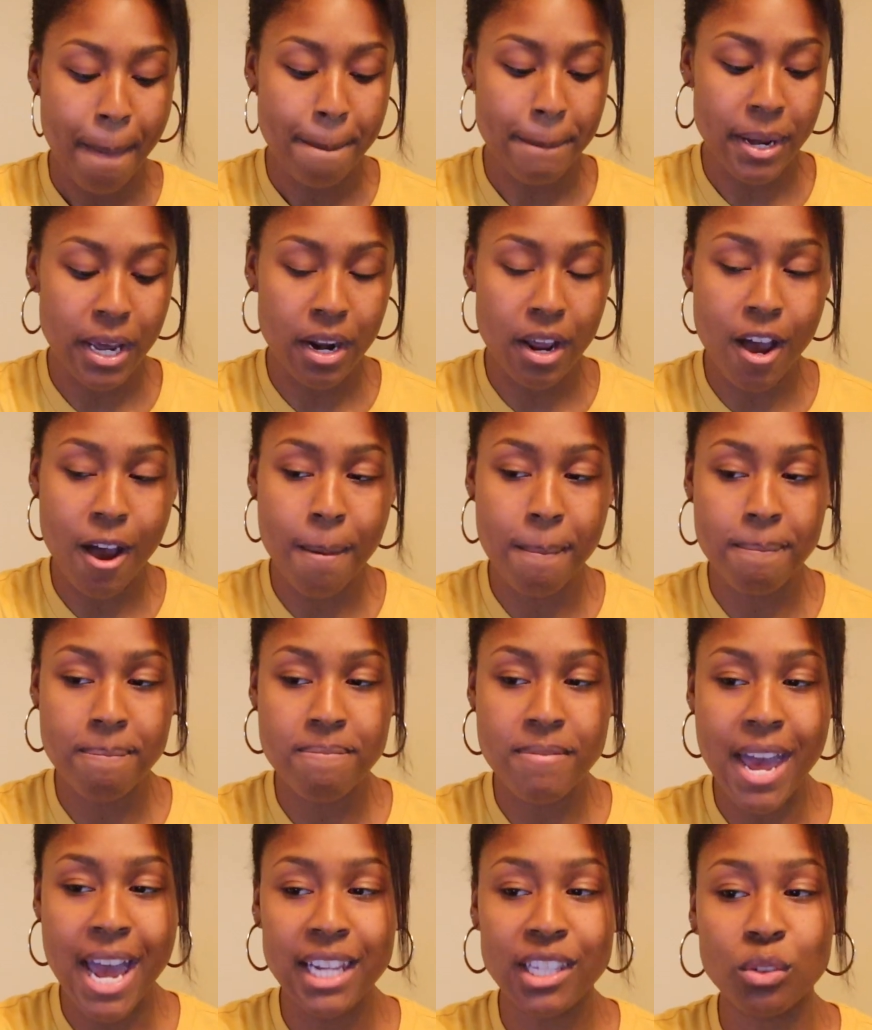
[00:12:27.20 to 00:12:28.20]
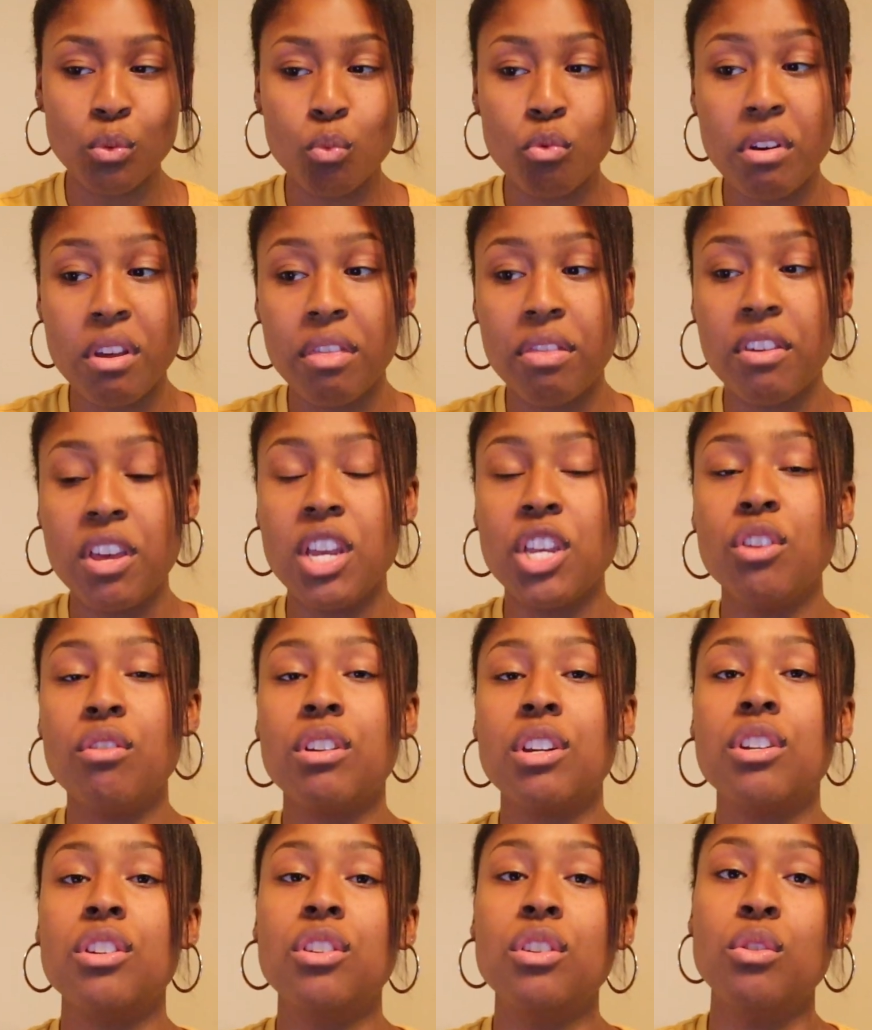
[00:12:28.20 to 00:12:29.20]
But that's one thing you
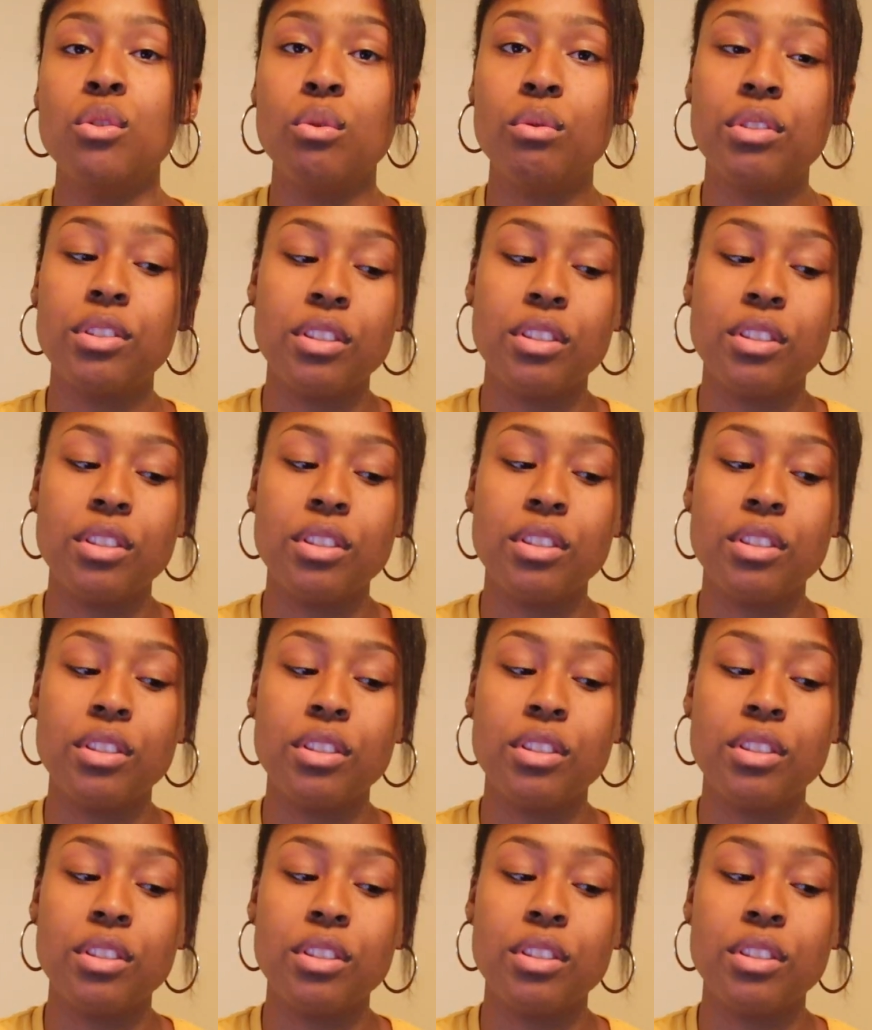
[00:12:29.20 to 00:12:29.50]
can do.